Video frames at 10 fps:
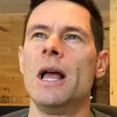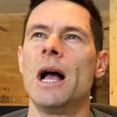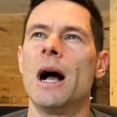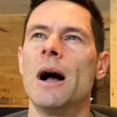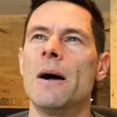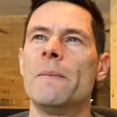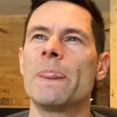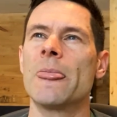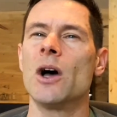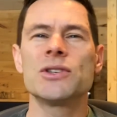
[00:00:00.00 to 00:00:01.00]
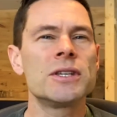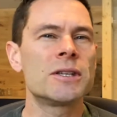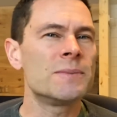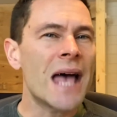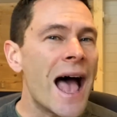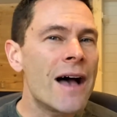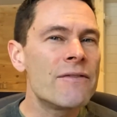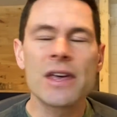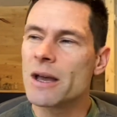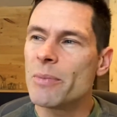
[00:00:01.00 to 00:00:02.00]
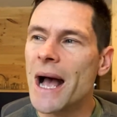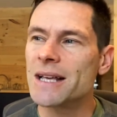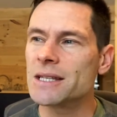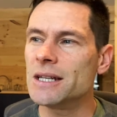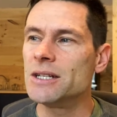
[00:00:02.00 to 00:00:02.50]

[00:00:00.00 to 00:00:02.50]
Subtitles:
All systems have the capacity